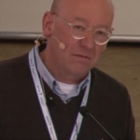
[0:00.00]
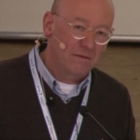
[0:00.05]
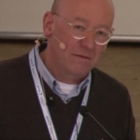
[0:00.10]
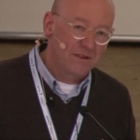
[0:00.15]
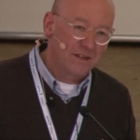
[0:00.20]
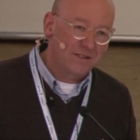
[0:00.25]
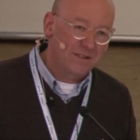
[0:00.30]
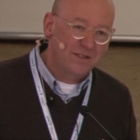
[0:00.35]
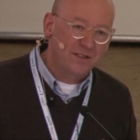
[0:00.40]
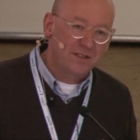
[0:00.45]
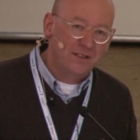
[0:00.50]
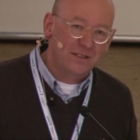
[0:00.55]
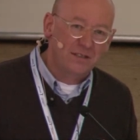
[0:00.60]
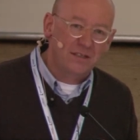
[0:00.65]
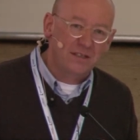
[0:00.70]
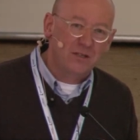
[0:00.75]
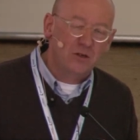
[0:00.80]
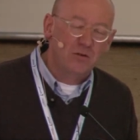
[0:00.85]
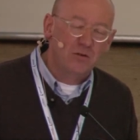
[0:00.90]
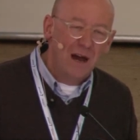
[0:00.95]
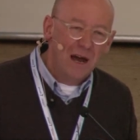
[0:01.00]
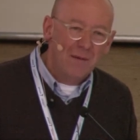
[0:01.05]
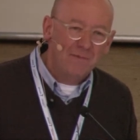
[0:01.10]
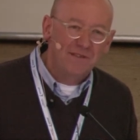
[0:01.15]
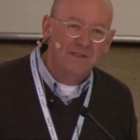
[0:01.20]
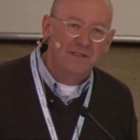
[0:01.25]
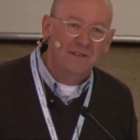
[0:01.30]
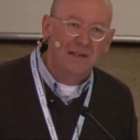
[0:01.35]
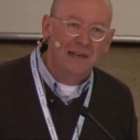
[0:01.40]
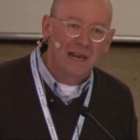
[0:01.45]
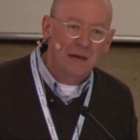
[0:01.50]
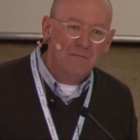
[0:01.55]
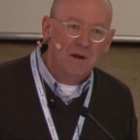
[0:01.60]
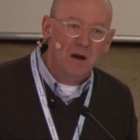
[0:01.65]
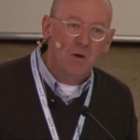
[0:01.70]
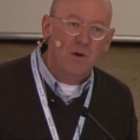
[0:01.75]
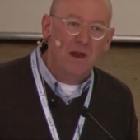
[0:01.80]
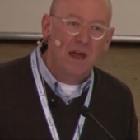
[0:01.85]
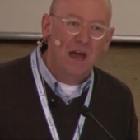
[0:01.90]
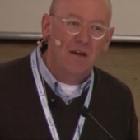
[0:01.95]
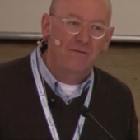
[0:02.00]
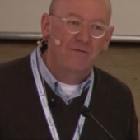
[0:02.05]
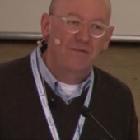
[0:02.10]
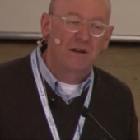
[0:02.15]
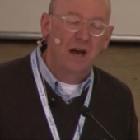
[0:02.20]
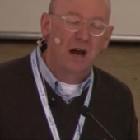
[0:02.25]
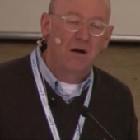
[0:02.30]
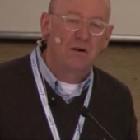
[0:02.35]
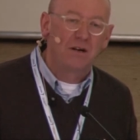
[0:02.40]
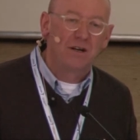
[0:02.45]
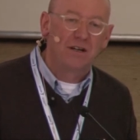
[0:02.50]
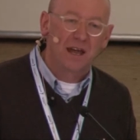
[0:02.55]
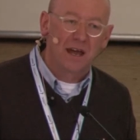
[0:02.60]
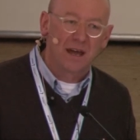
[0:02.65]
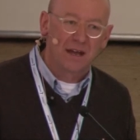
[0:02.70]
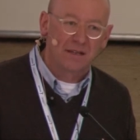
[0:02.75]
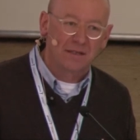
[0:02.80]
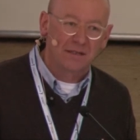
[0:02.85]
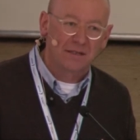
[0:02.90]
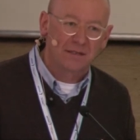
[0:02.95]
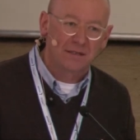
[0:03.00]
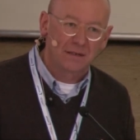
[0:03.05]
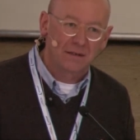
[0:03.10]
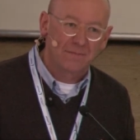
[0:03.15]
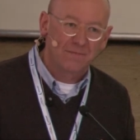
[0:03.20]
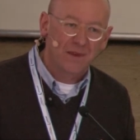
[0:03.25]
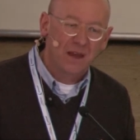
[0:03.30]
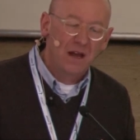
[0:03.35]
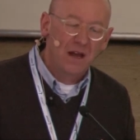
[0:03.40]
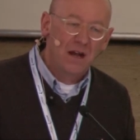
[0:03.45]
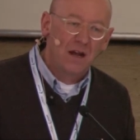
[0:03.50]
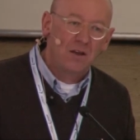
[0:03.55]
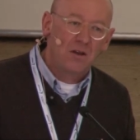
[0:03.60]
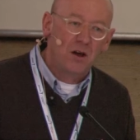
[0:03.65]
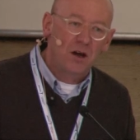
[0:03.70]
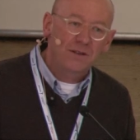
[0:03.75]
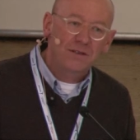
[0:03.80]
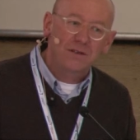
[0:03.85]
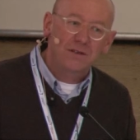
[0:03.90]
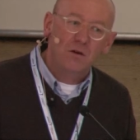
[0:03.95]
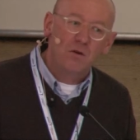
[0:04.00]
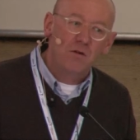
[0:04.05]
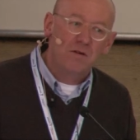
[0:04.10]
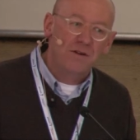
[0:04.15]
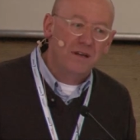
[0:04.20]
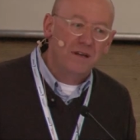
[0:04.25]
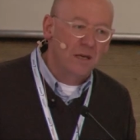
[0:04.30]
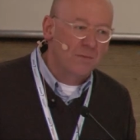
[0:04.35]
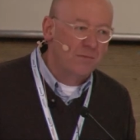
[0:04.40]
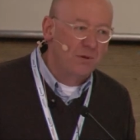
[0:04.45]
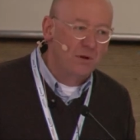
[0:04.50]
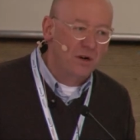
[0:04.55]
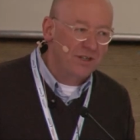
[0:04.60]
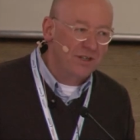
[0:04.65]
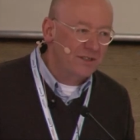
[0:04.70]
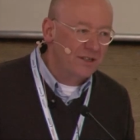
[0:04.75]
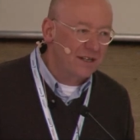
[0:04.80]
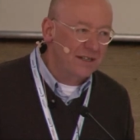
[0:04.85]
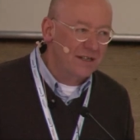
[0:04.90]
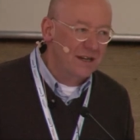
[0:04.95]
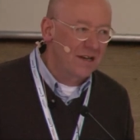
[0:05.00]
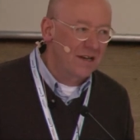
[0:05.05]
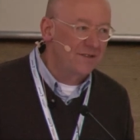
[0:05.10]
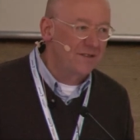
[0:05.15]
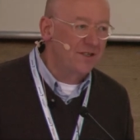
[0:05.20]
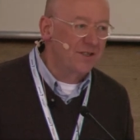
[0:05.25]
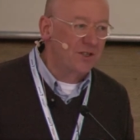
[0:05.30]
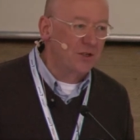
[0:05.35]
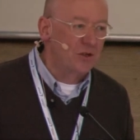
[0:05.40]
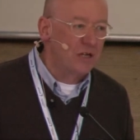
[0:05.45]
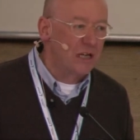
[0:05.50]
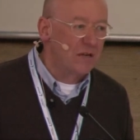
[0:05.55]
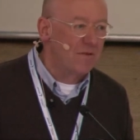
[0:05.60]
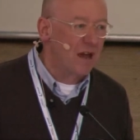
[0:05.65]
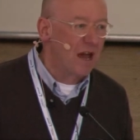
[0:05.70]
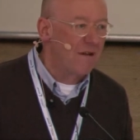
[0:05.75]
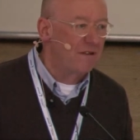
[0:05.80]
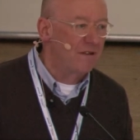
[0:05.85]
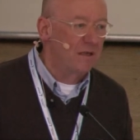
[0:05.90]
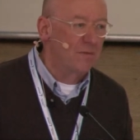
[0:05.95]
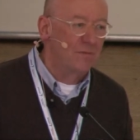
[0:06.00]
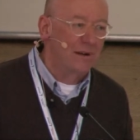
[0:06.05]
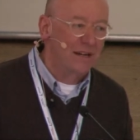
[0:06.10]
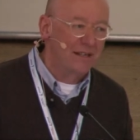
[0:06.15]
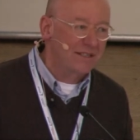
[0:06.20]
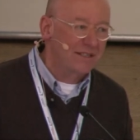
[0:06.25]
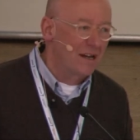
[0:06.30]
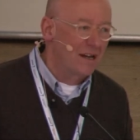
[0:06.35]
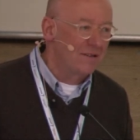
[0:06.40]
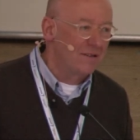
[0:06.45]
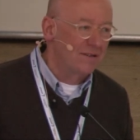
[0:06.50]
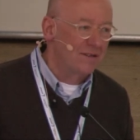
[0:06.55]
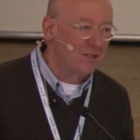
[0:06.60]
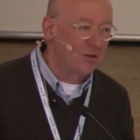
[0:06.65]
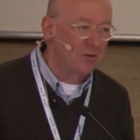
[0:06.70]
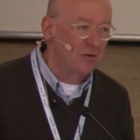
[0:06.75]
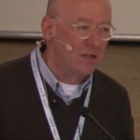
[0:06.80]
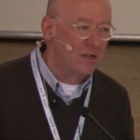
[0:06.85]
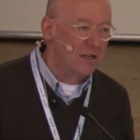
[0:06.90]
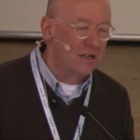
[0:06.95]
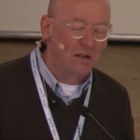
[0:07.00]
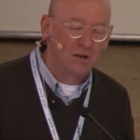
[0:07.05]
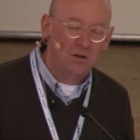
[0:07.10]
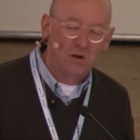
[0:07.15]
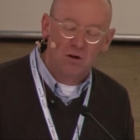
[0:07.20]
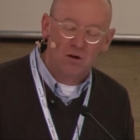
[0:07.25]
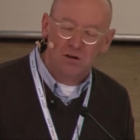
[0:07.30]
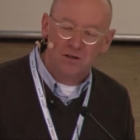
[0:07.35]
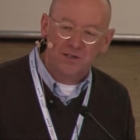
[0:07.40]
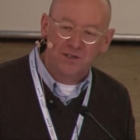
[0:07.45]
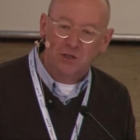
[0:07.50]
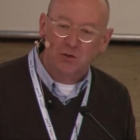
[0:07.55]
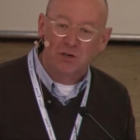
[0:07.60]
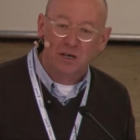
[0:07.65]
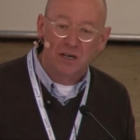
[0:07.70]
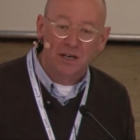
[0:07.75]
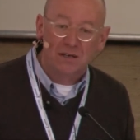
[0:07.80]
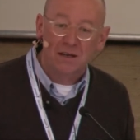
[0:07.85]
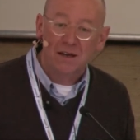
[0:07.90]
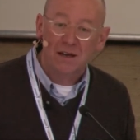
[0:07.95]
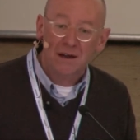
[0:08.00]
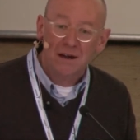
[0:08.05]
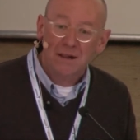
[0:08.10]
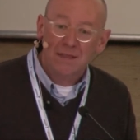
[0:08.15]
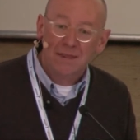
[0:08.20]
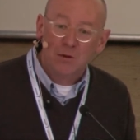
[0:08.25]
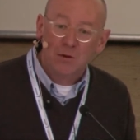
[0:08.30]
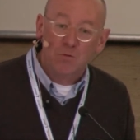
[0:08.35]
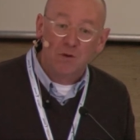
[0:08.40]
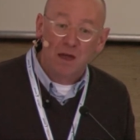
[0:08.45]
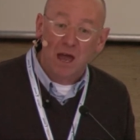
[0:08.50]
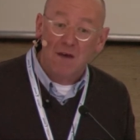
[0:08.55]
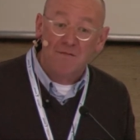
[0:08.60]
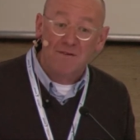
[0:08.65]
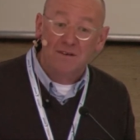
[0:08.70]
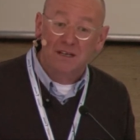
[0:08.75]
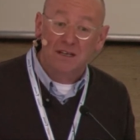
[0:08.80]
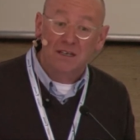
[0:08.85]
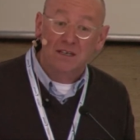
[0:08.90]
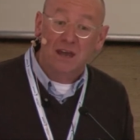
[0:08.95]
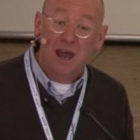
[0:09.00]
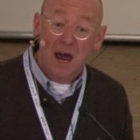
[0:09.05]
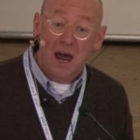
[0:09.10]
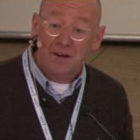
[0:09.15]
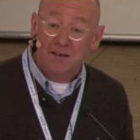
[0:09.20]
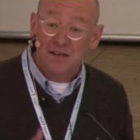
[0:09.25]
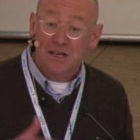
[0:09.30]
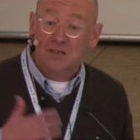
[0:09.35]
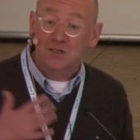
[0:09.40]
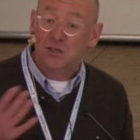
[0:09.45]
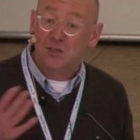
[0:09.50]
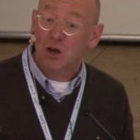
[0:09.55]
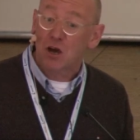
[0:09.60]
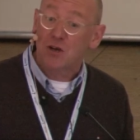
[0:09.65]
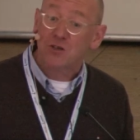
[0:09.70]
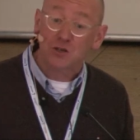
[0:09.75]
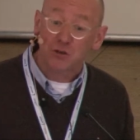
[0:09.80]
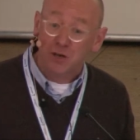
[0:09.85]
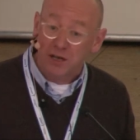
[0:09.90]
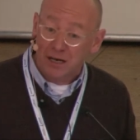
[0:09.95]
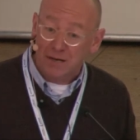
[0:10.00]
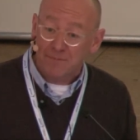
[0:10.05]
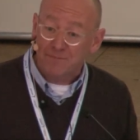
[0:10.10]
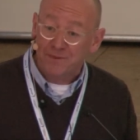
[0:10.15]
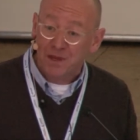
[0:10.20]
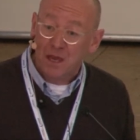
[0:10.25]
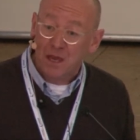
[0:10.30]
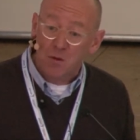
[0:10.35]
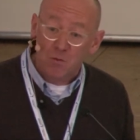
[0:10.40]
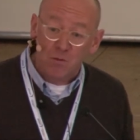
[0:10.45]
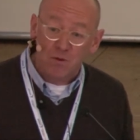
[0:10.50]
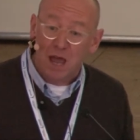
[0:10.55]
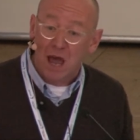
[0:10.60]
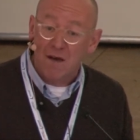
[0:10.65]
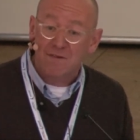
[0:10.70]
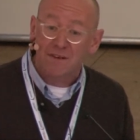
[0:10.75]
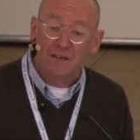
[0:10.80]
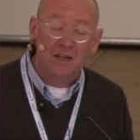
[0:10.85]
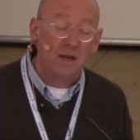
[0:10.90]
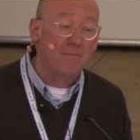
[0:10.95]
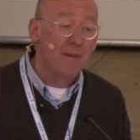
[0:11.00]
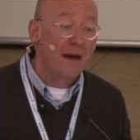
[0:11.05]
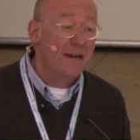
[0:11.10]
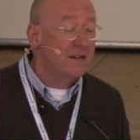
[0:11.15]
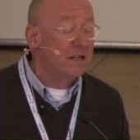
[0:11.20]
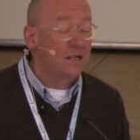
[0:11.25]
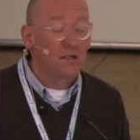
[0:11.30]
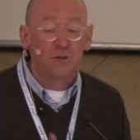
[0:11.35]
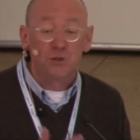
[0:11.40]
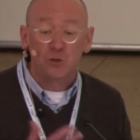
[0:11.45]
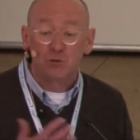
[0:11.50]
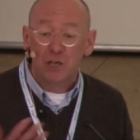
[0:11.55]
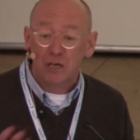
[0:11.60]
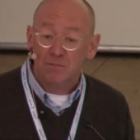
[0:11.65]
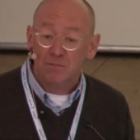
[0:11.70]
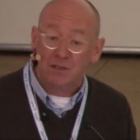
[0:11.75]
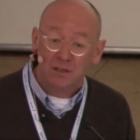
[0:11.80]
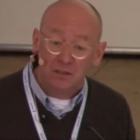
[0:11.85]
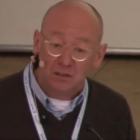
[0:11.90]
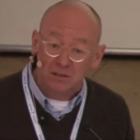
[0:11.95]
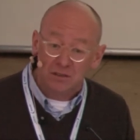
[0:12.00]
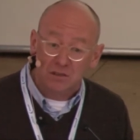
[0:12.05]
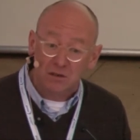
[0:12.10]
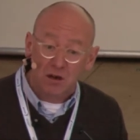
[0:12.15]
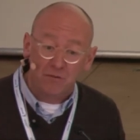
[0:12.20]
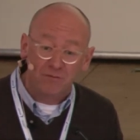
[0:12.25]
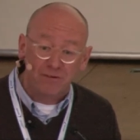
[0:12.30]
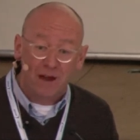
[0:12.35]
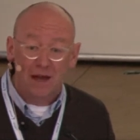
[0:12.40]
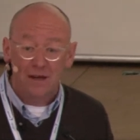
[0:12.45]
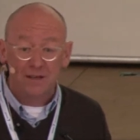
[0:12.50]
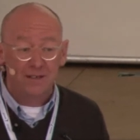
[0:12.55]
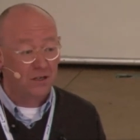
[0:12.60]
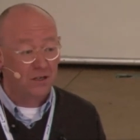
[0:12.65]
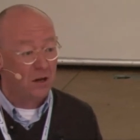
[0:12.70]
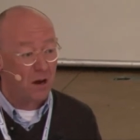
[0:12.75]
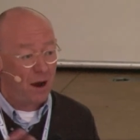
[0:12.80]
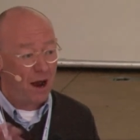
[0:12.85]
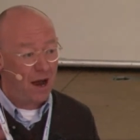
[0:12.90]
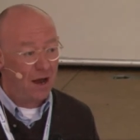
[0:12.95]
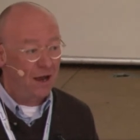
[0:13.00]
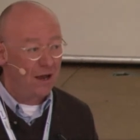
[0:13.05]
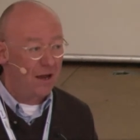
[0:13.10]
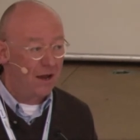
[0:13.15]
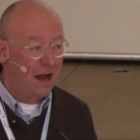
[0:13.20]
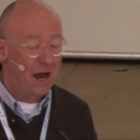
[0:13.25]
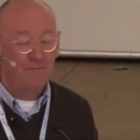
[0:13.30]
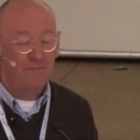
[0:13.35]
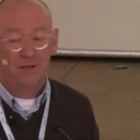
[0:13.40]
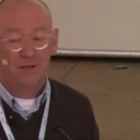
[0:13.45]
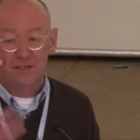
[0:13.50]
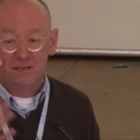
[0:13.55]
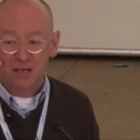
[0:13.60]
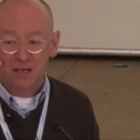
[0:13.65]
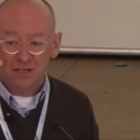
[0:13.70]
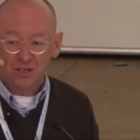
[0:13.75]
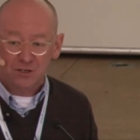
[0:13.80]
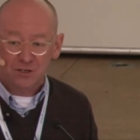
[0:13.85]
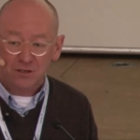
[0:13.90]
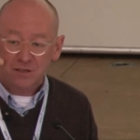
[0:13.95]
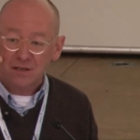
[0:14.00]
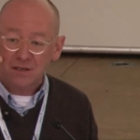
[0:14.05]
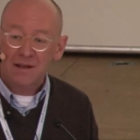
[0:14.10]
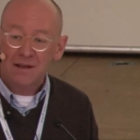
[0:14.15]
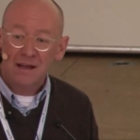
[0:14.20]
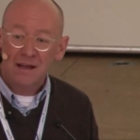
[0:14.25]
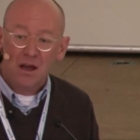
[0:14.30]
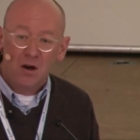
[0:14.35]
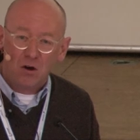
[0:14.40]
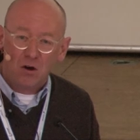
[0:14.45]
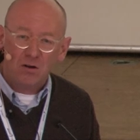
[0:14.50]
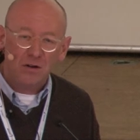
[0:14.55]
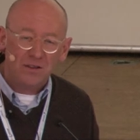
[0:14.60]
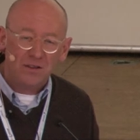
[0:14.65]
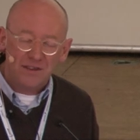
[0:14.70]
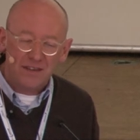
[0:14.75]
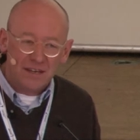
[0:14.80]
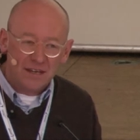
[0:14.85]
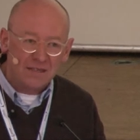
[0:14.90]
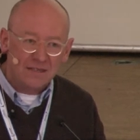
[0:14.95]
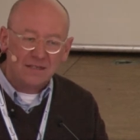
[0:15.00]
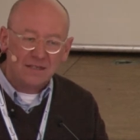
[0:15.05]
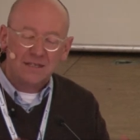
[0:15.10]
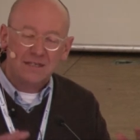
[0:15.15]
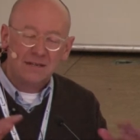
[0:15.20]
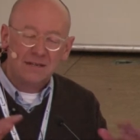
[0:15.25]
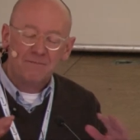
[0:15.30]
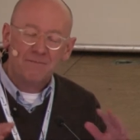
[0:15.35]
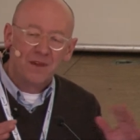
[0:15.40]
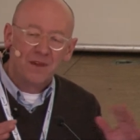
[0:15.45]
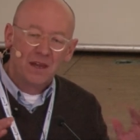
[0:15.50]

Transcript: this describes the dilemma we have in our days. Not only in prostate cancer screening, we have it in breast cancer screening and colon screening, we have it in cardiac surgery, we have it in medical treatment of uh, hypertension. All these,